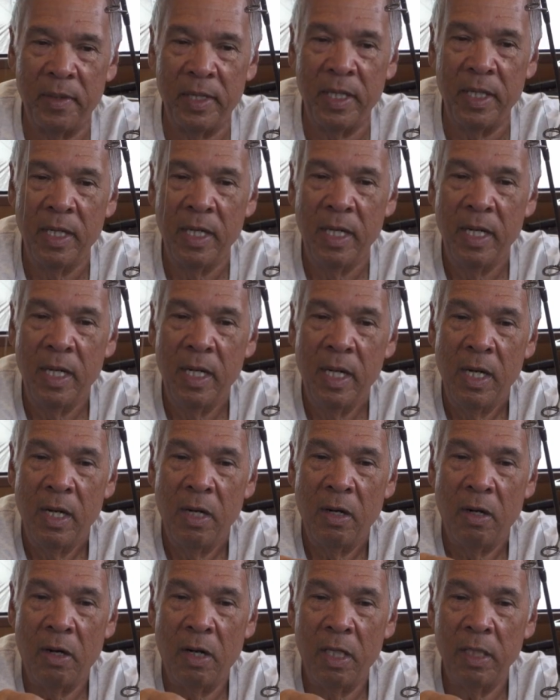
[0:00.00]
now,
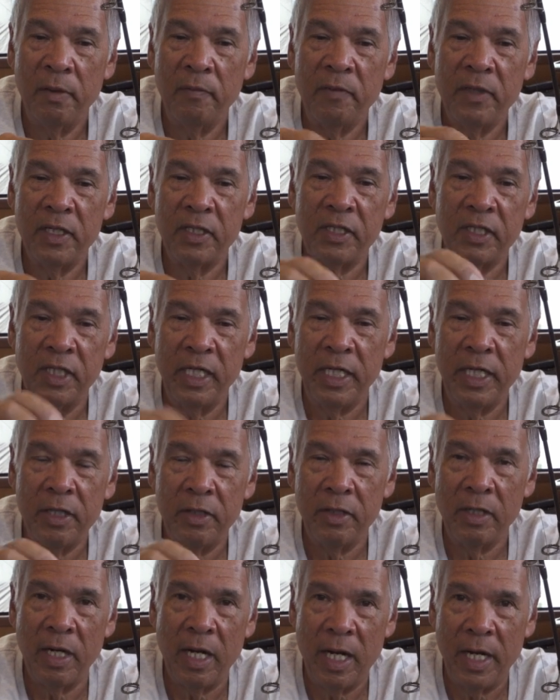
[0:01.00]
all of this
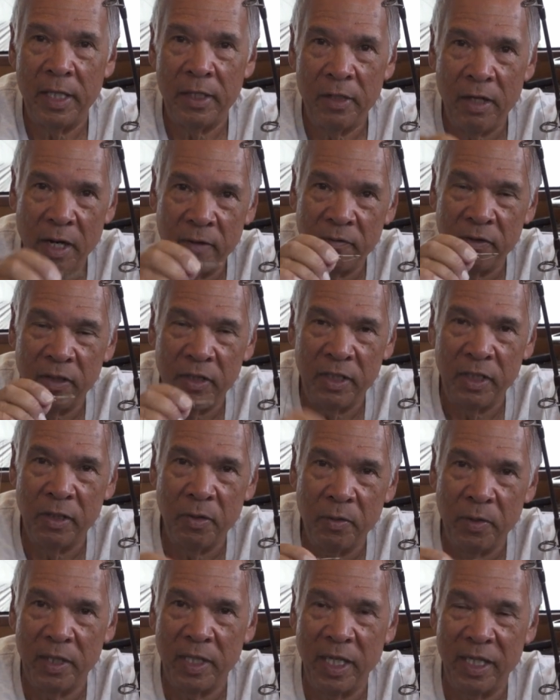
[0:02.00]
leader line, you have to
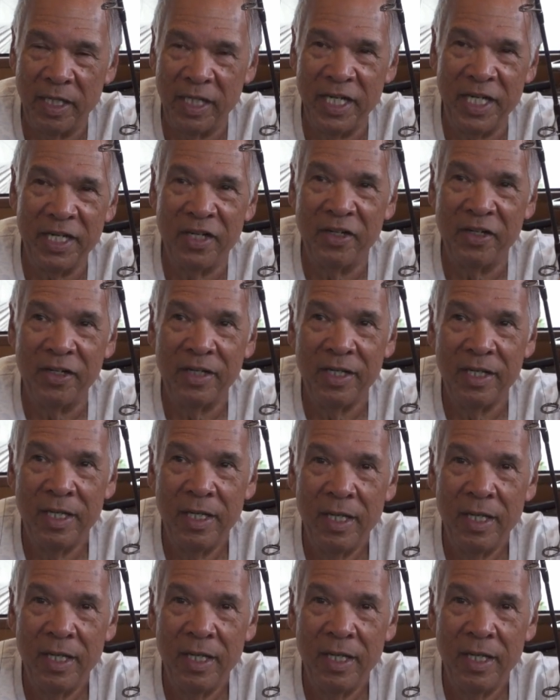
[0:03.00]
deal with a leader.